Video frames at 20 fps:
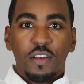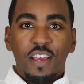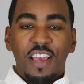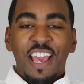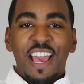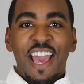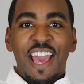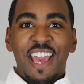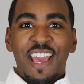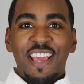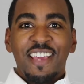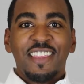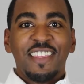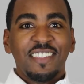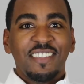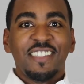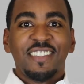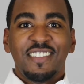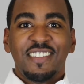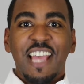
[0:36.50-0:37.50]
Hey,
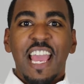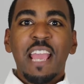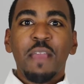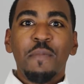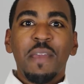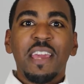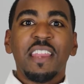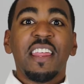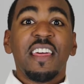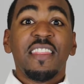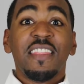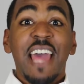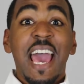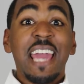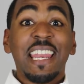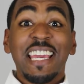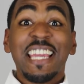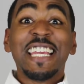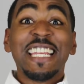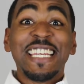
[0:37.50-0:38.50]
this is Damien, and
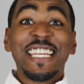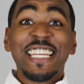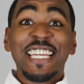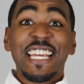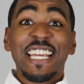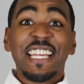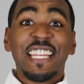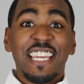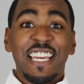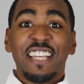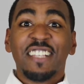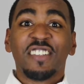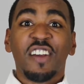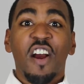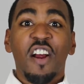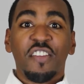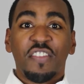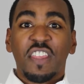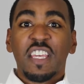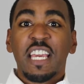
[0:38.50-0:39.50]
that indeed is
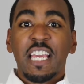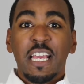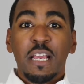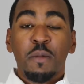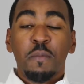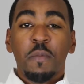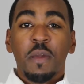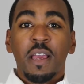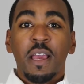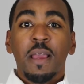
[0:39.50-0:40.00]
our theme,